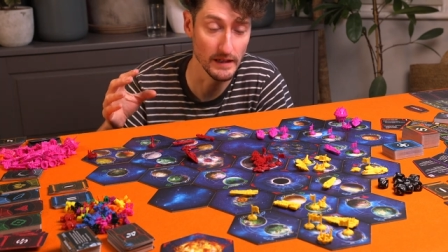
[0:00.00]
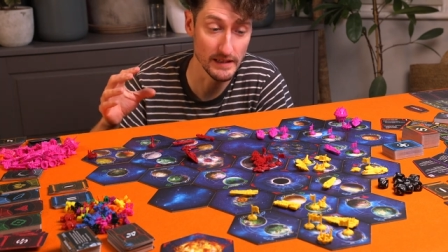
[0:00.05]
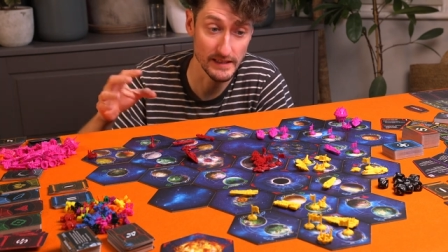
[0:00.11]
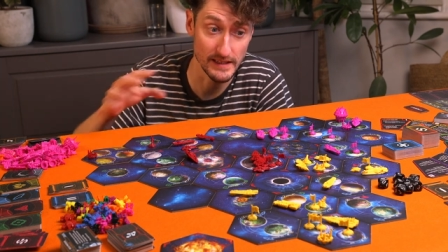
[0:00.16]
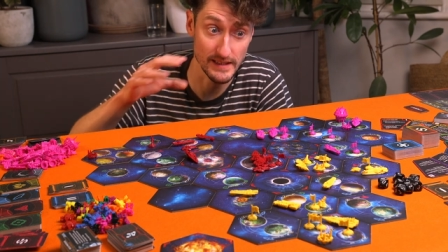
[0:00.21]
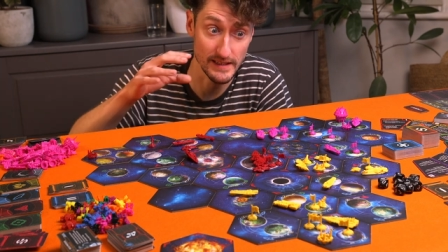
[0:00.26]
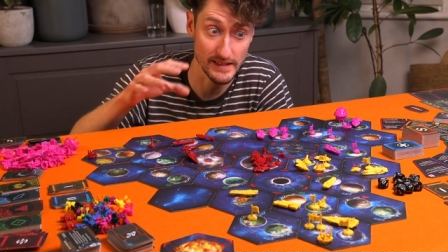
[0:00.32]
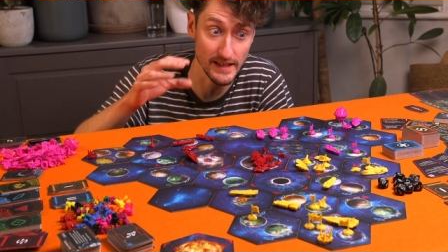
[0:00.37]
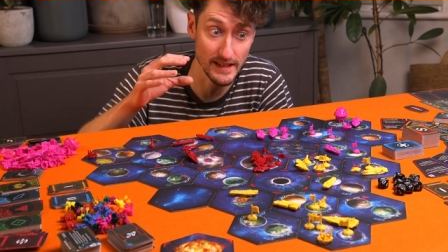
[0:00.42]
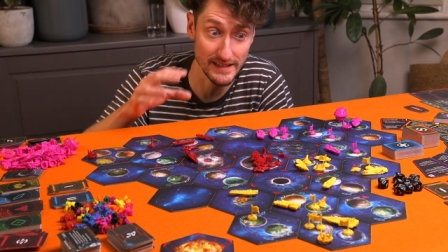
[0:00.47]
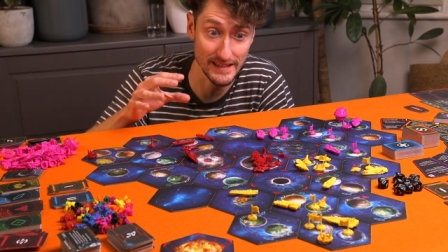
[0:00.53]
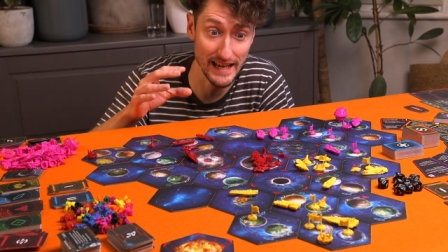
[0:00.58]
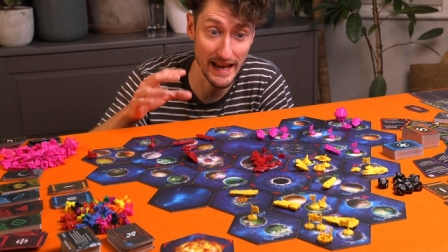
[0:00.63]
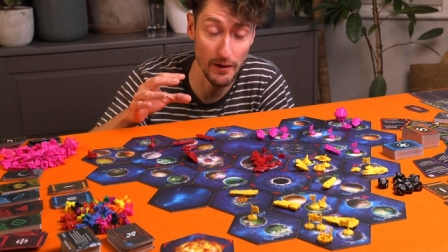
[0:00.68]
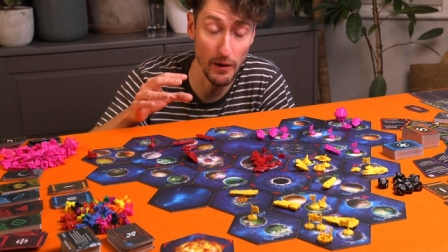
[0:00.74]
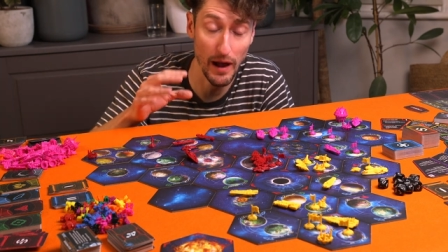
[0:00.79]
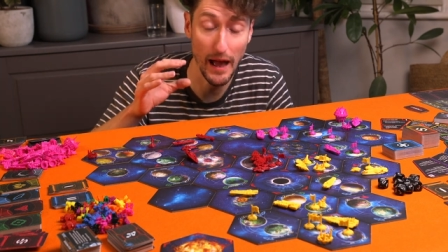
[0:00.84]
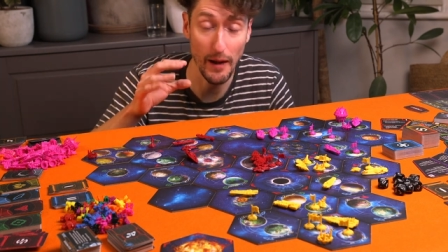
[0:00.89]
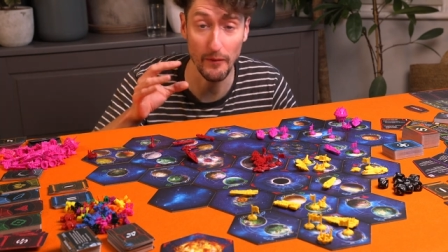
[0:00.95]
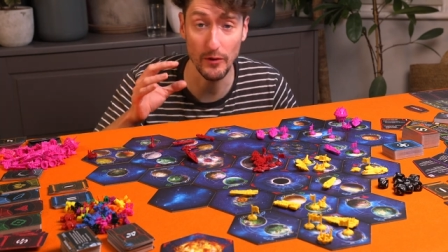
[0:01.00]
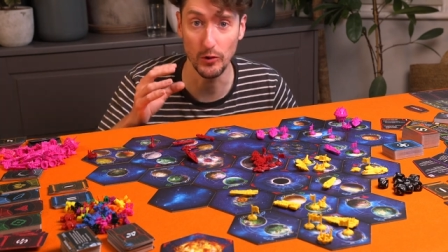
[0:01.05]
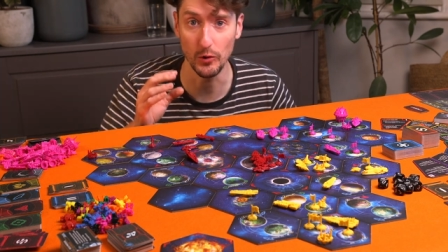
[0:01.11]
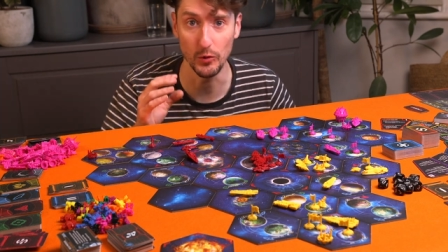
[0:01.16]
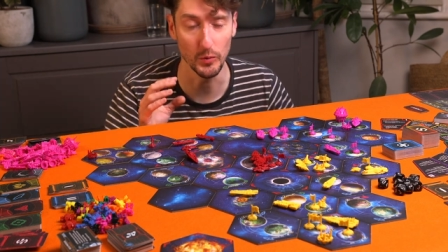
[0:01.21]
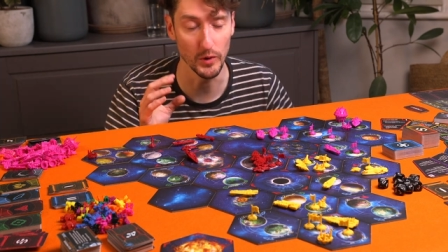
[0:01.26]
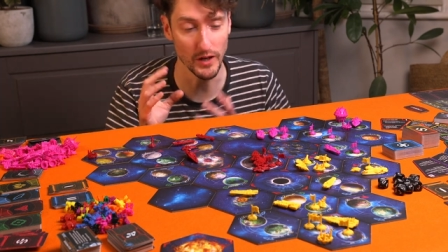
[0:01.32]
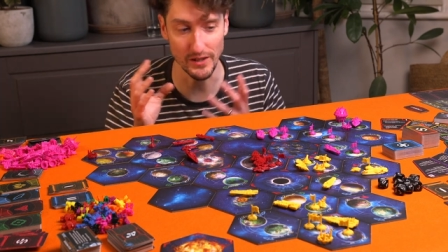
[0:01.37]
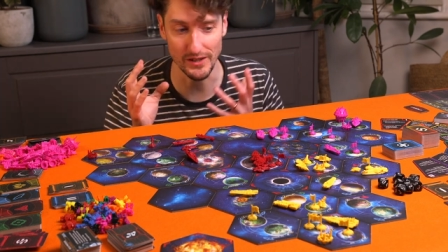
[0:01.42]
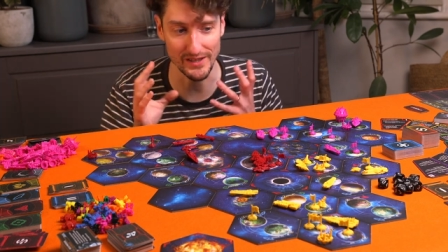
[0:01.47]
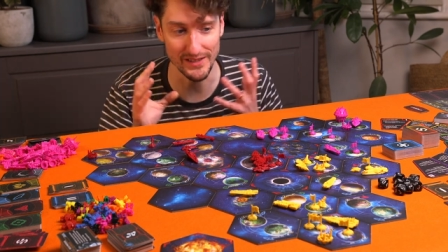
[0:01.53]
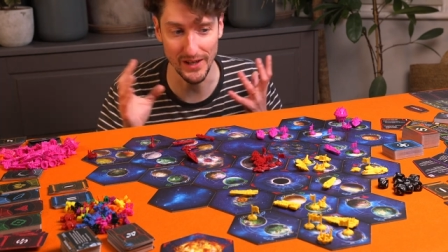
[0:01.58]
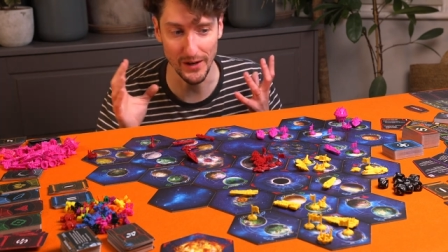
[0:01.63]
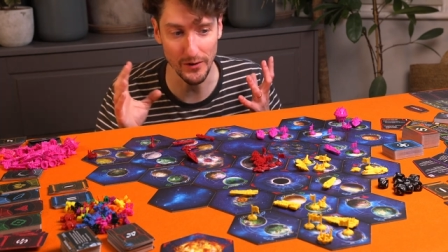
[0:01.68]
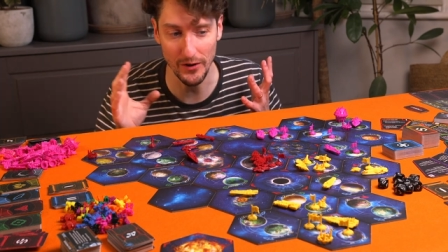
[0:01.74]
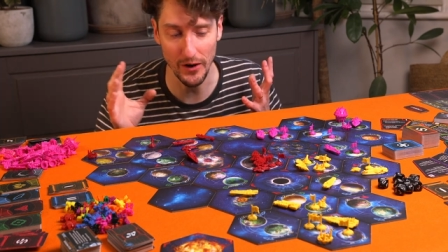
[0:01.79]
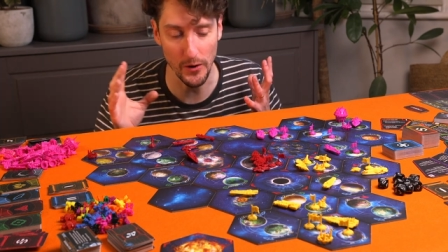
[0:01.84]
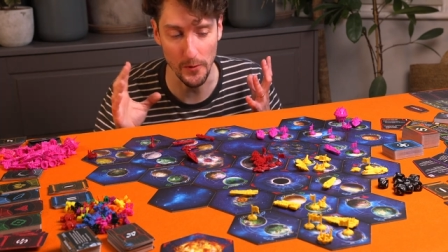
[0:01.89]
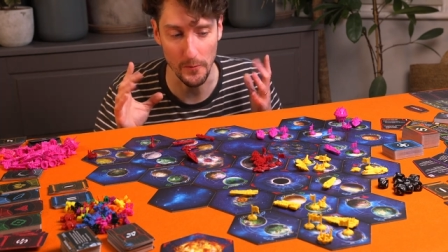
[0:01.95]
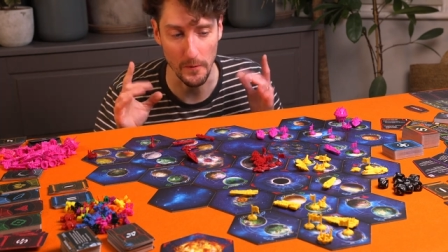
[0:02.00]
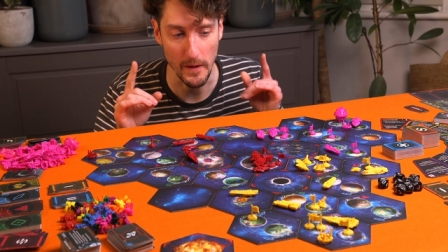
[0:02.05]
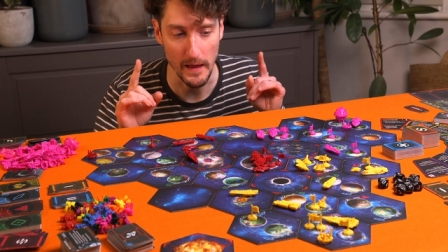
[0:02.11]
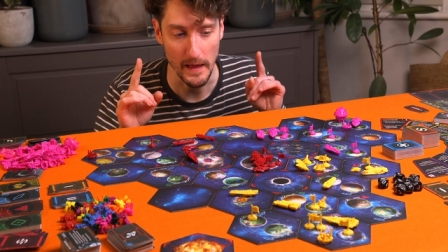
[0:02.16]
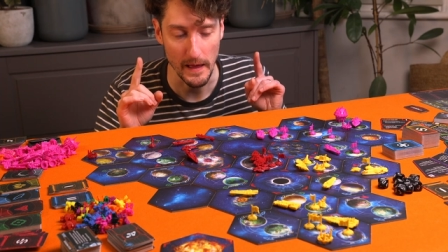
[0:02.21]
to suss out how it all works. No.